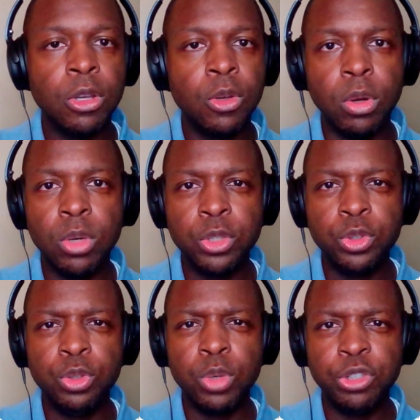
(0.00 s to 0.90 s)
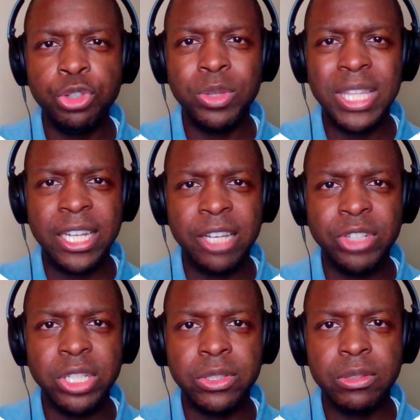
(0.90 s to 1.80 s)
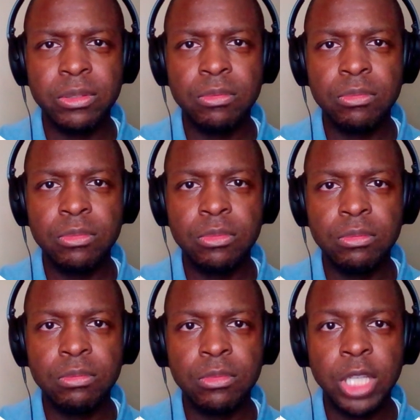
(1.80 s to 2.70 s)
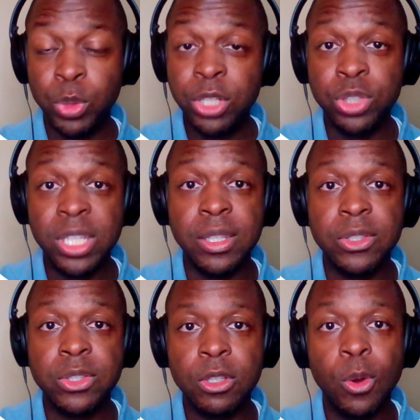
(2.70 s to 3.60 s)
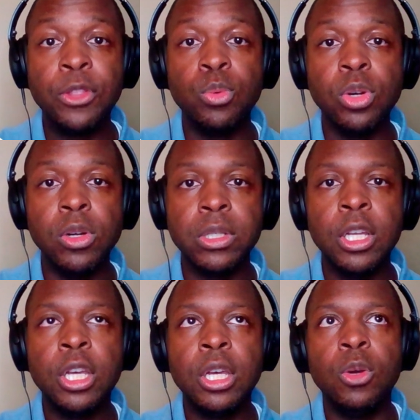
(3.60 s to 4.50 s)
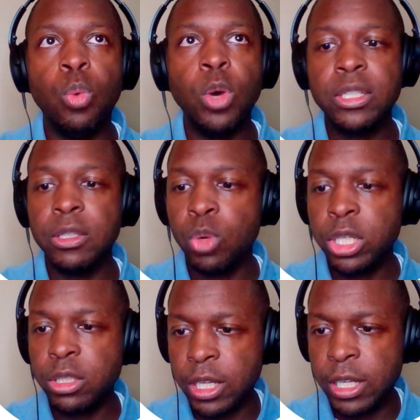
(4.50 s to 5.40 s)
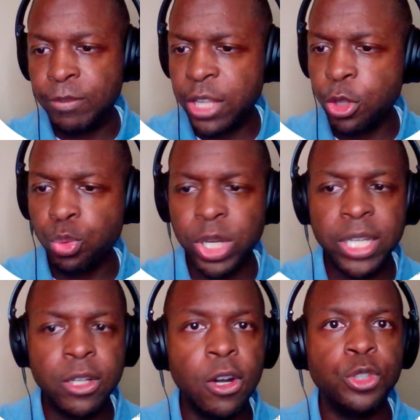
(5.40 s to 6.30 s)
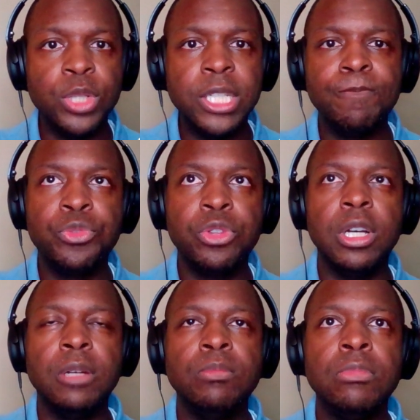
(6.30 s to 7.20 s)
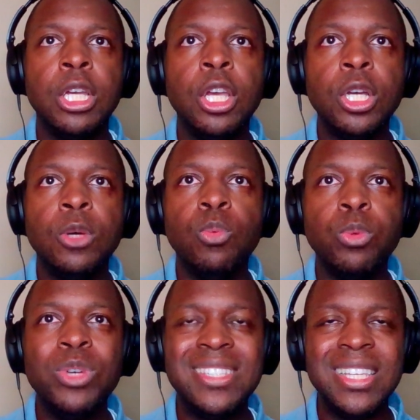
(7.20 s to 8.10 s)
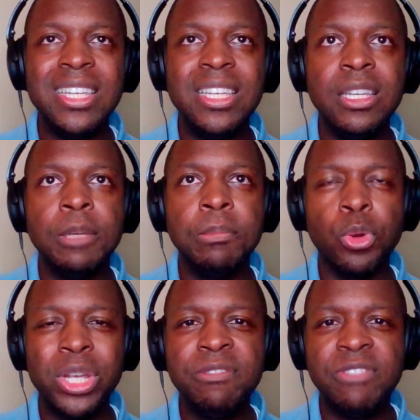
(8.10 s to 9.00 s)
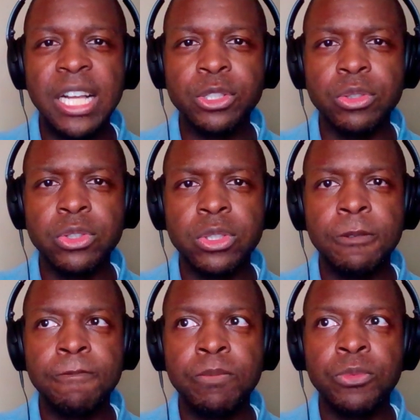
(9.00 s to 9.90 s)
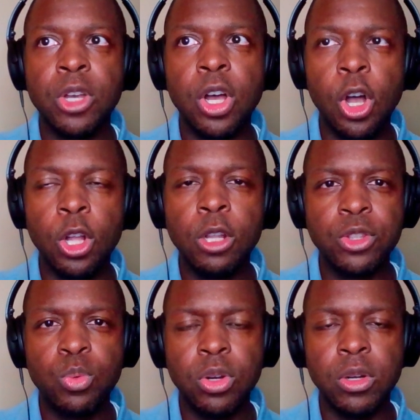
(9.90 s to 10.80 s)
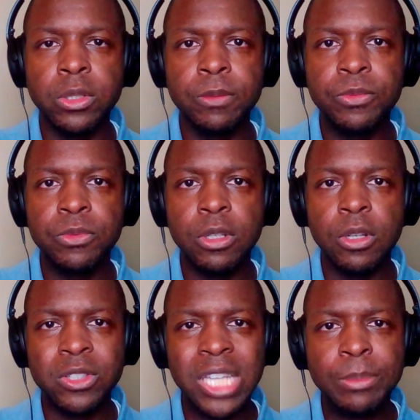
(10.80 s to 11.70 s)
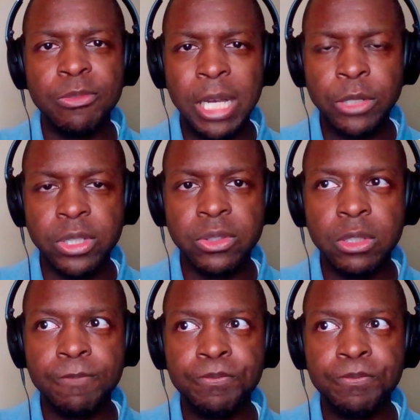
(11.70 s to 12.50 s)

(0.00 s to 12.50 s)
what, what, do, you, what do you do with that evidence? And we do see this around the world. What, what um, Red Hardred, um, when we see marine fossils all over the world on tops of mountains,